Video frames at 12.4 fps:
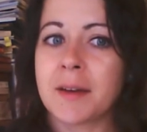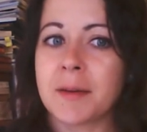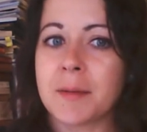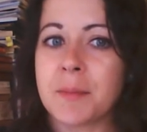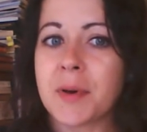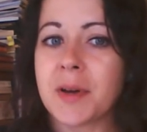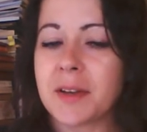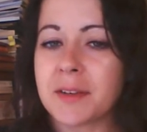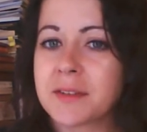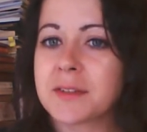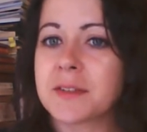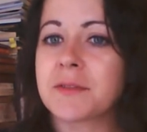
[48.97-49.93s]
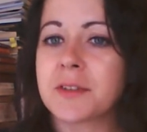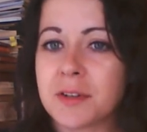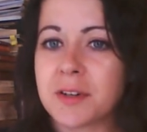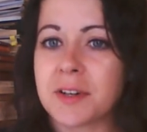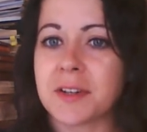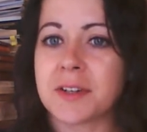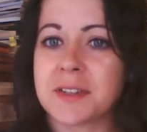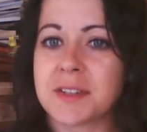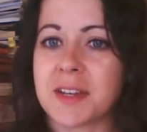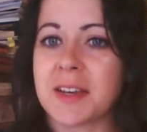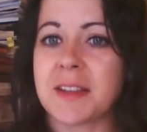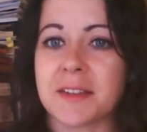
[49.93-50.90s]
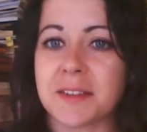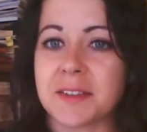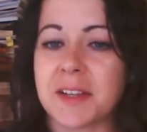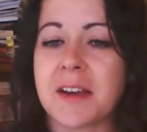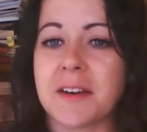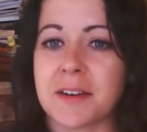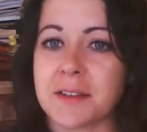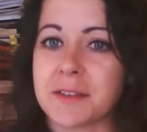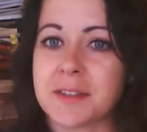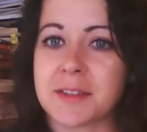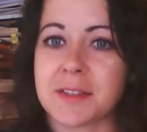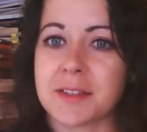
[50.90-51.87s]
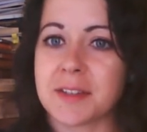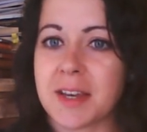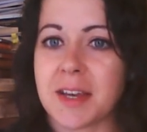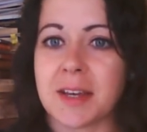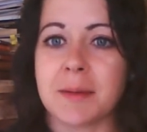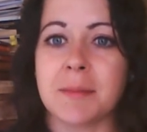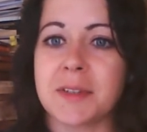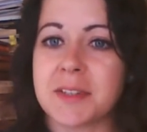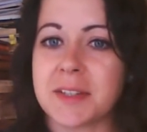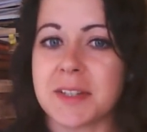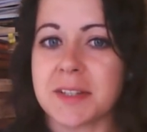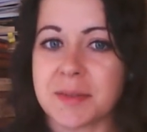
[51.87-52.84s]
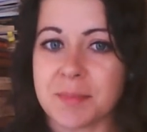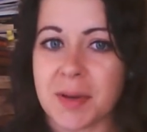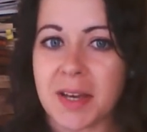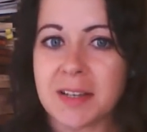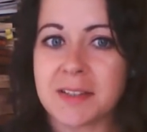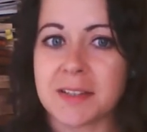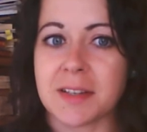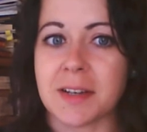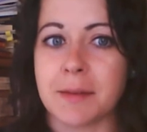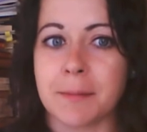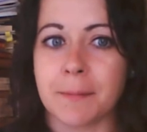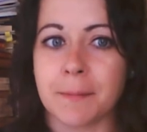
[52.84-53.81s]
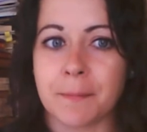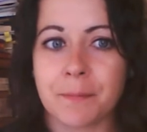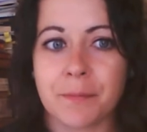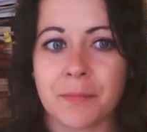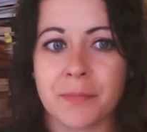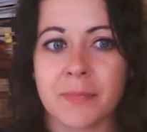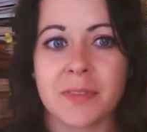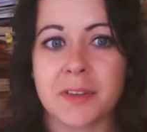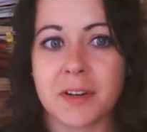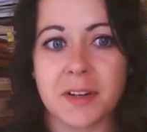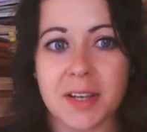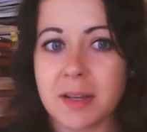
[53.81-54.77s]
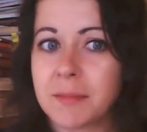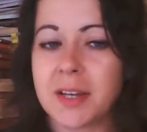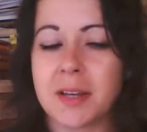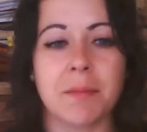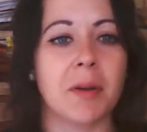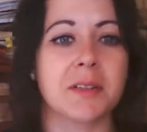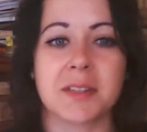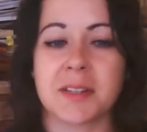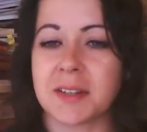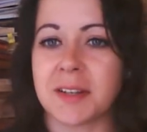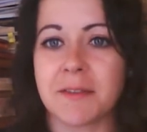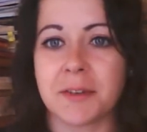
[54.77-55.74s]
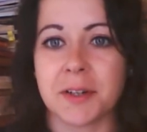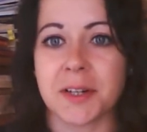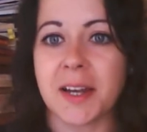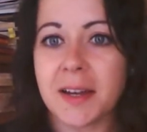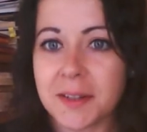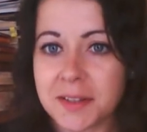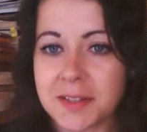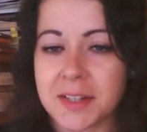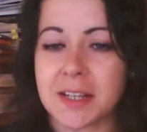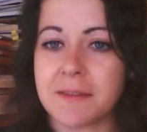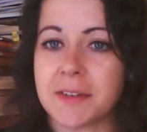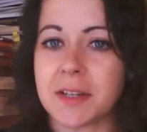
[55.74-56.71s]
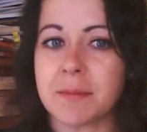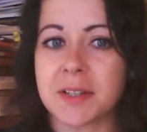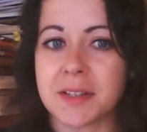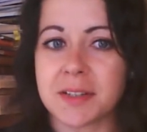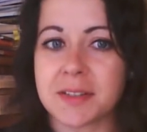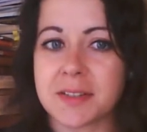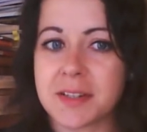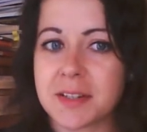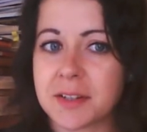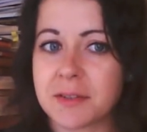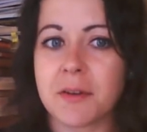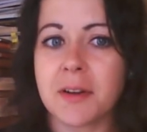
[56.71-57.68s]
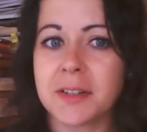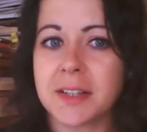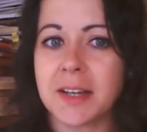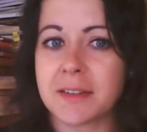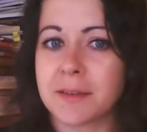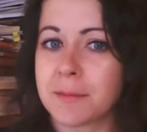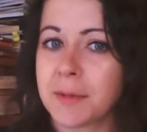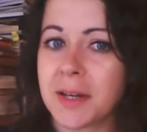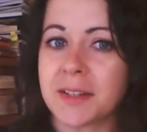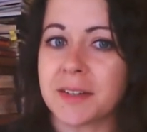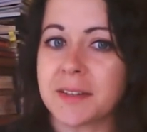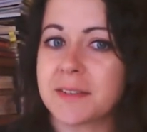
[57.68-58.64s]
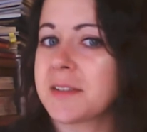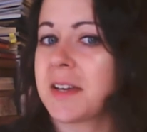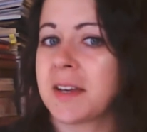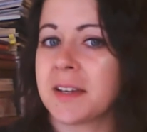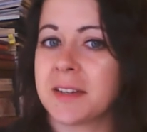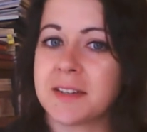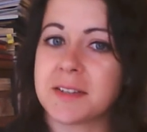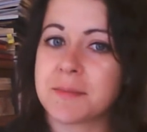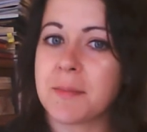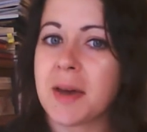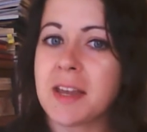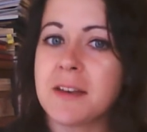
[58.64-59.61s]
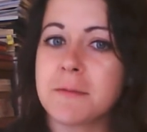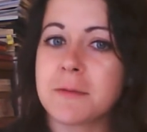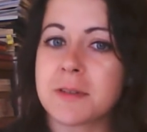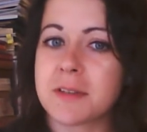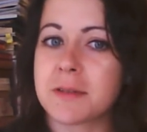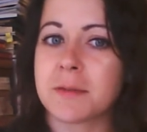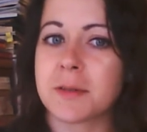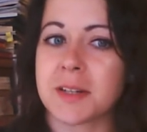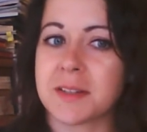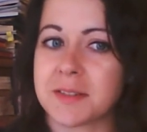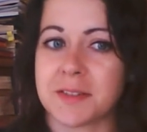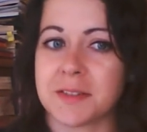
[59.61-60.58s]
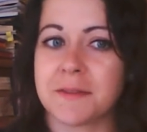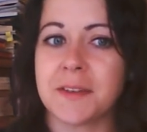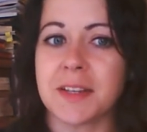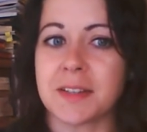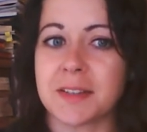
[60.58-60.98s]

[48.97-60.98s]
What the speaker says: But of course the lairds came to despise him. Their gamekeepers could never catch Davy because he could run like the wind and his mind was as quick as his feet.